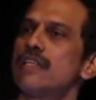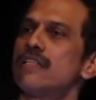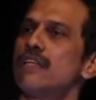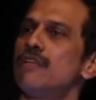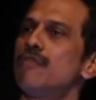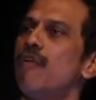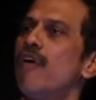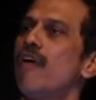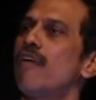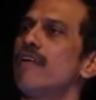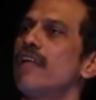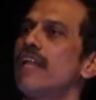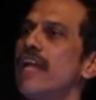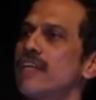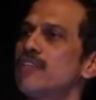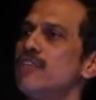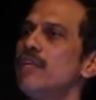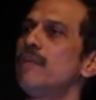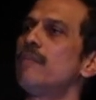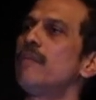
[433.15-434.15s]
is involved in
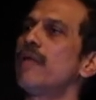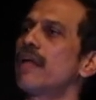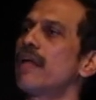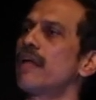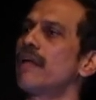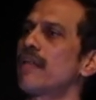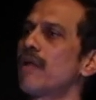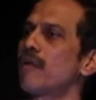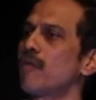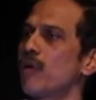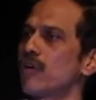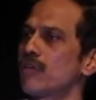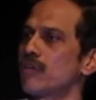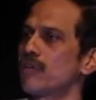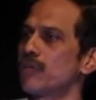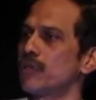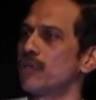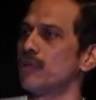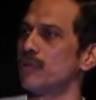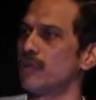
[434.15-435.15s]
actually bringing that water
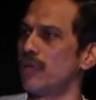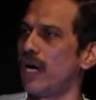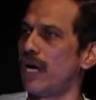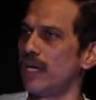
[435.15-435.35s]
to you?